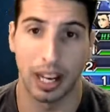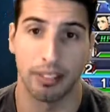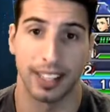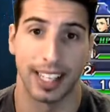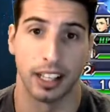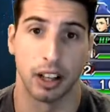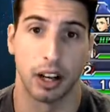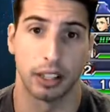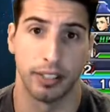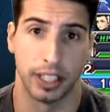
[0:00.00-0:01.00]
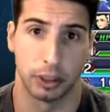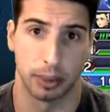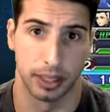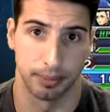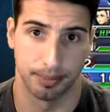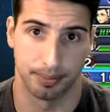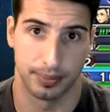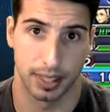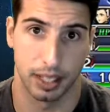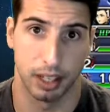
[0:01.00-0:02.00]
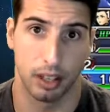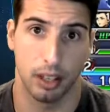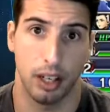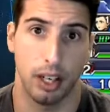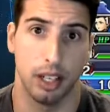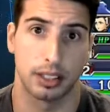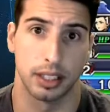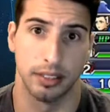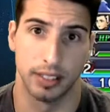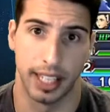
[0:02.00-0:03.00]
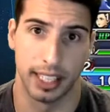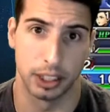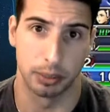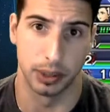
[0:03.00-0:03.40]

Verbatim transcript: a lot of HP, lots of HP.